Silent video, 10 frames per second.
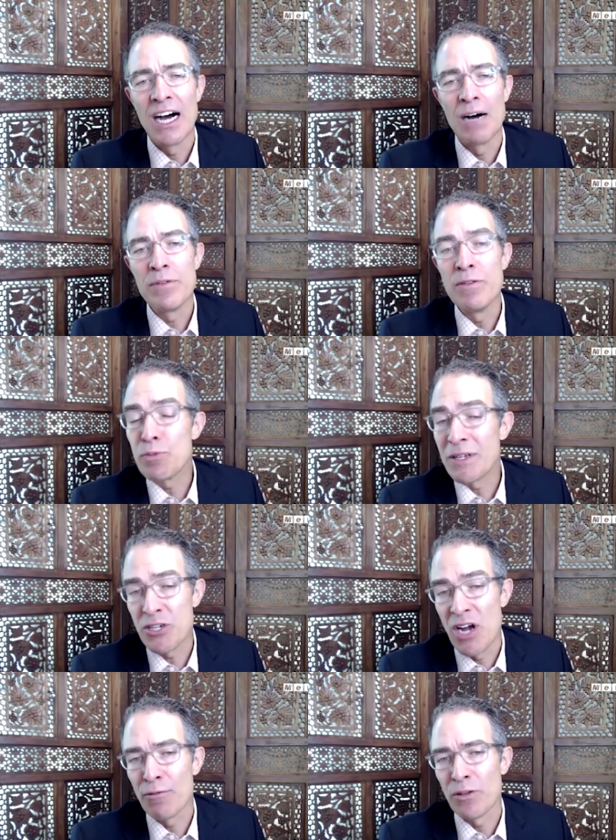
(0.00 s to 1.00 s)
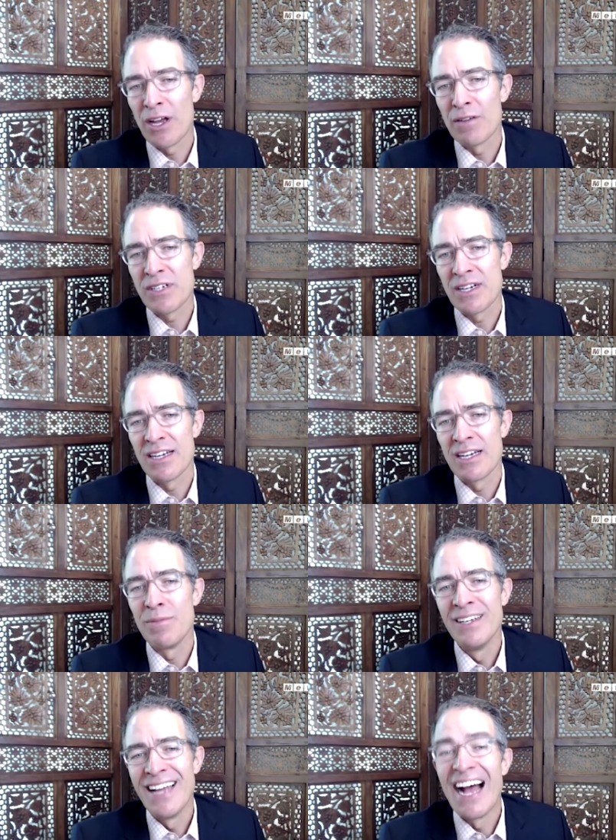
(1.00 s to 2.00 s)
Um, you've spent an awful lot of
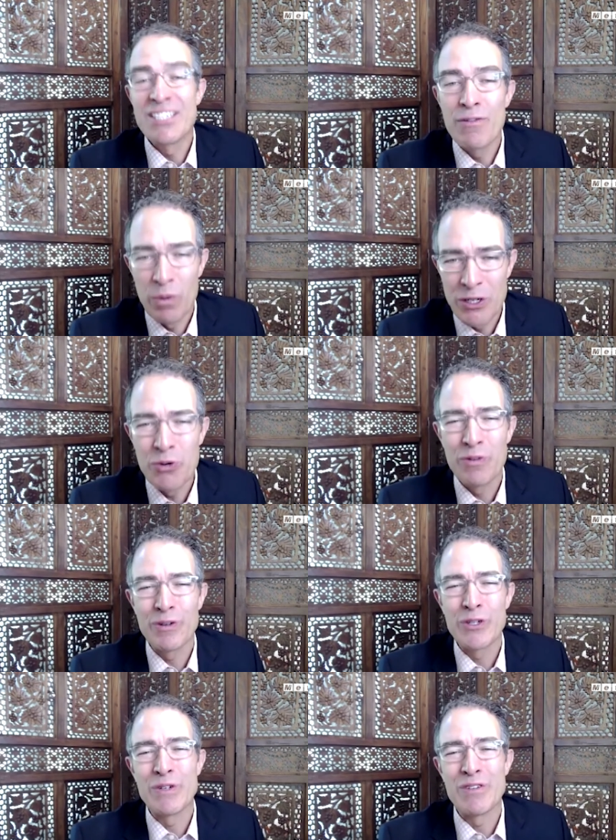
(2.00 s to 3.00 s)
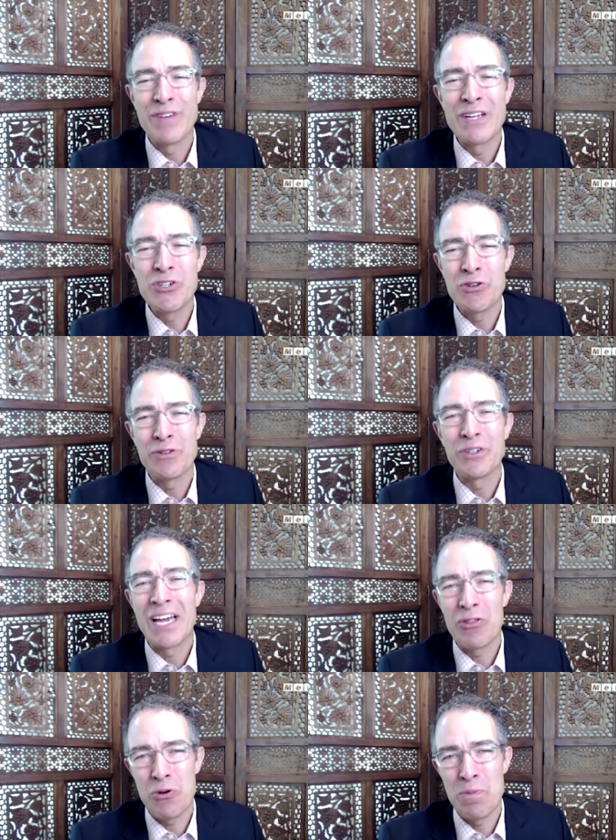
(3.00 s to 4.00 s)
time as a, what you refer to as a venture
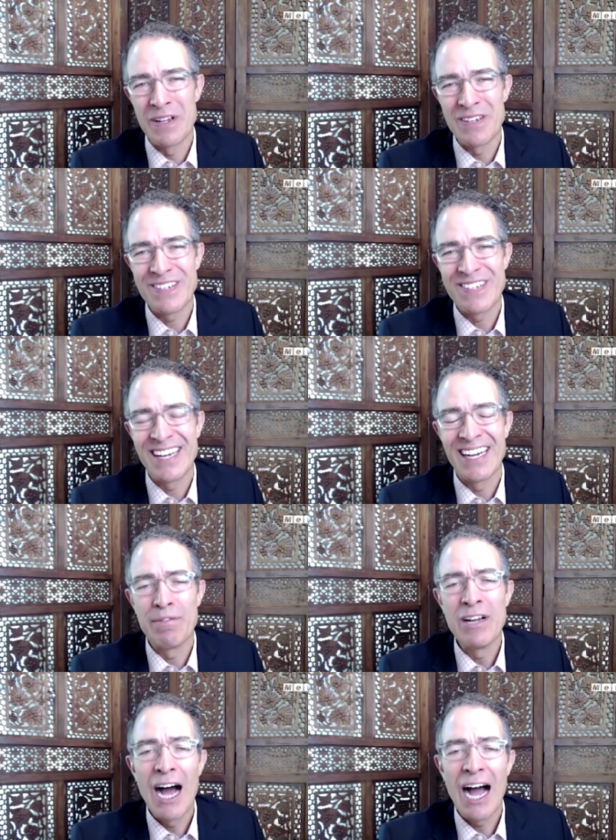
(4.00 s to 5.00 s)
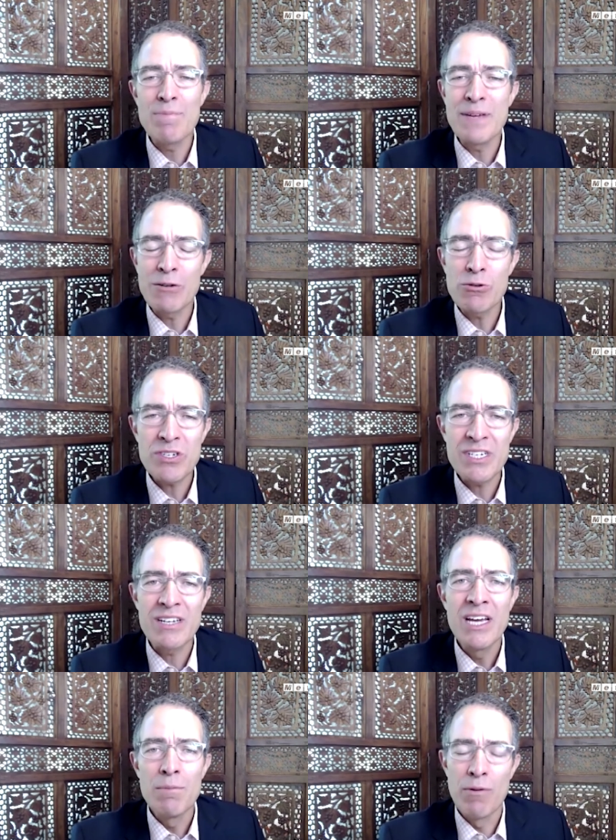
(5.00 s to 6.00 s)
philanthropist. Um, I'd be
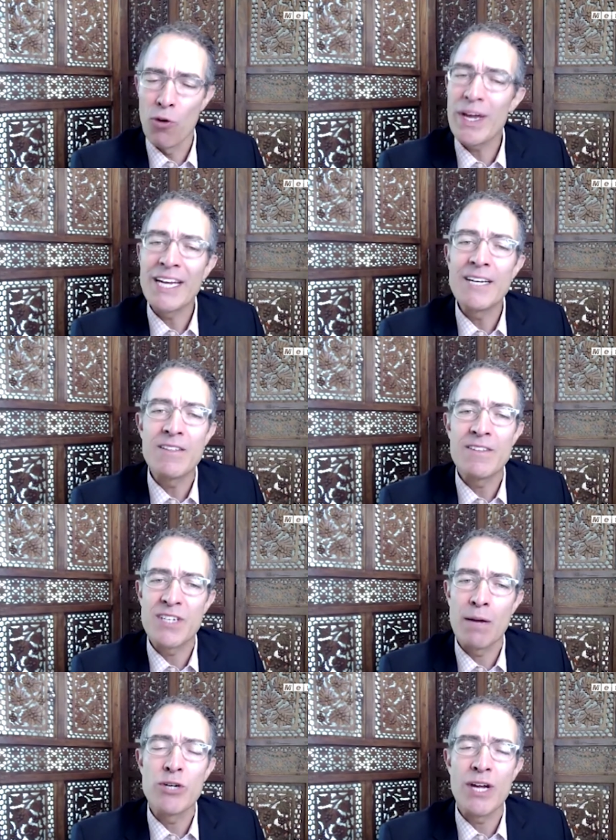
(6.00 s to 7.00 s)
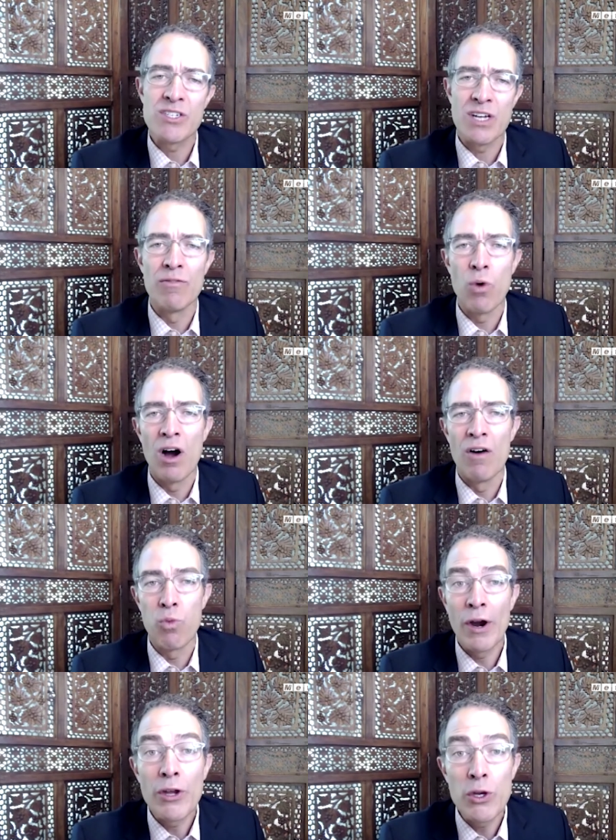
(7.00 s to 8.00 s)
interested before we get into the subjects of, of
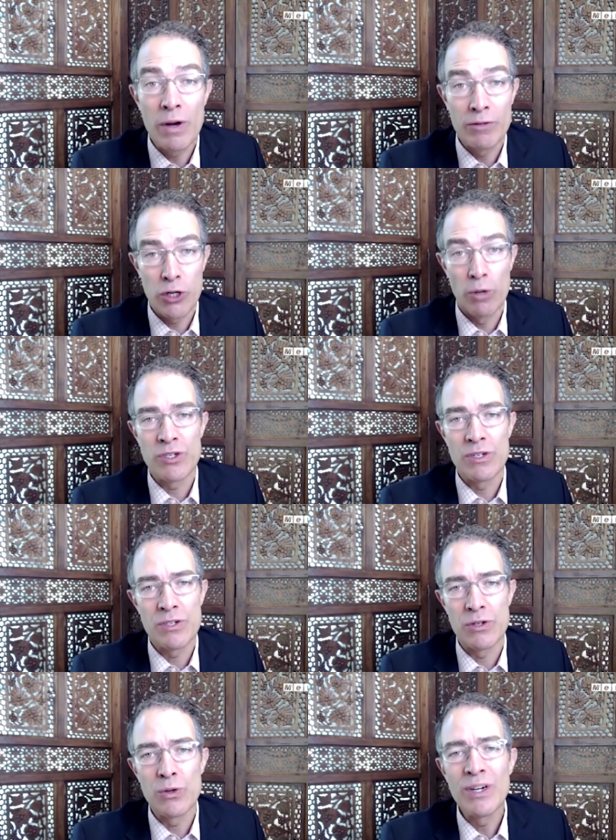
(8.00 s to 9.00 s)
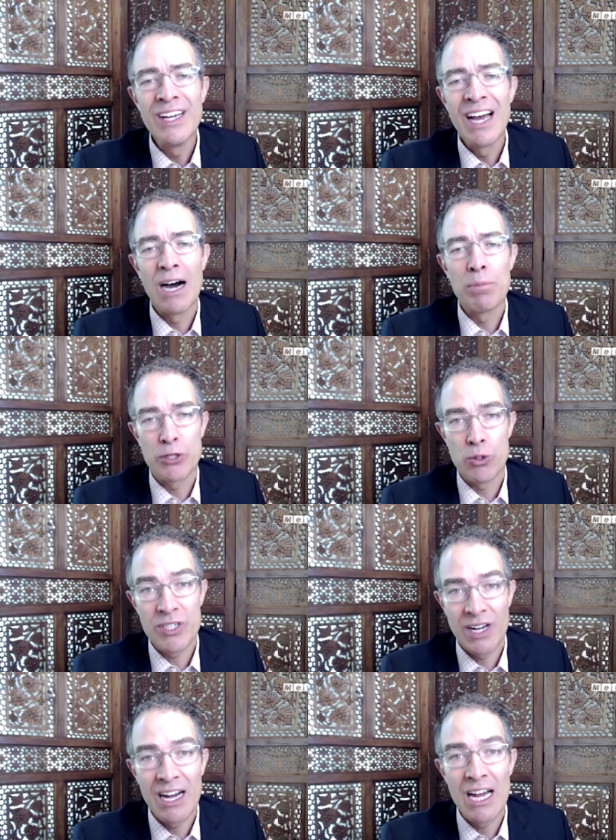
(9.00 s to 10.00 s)
where you have chosen to uh, put your
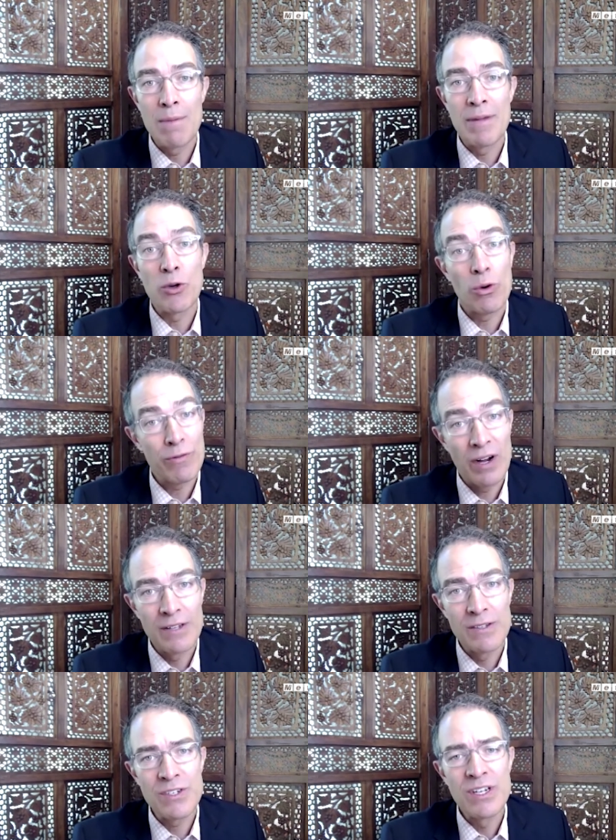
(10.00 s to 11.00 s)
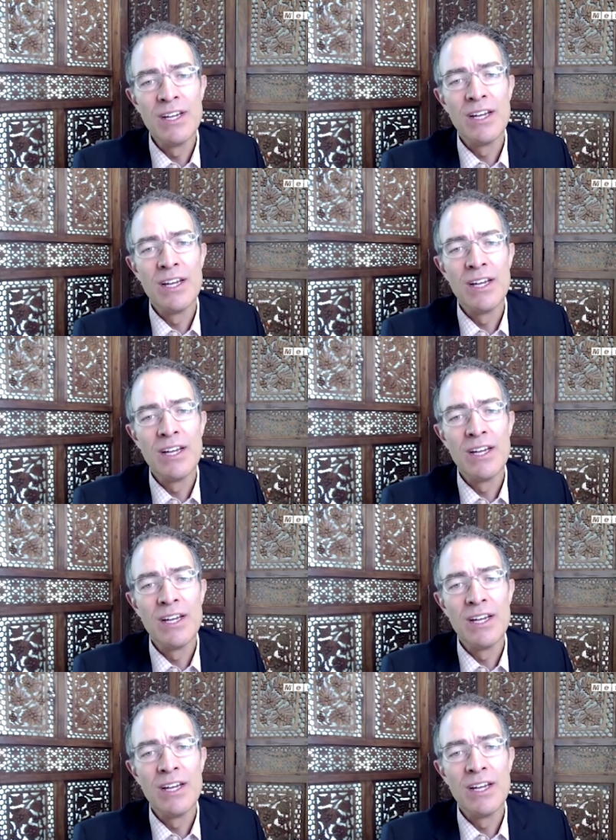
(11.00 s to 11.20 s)
time and your funds.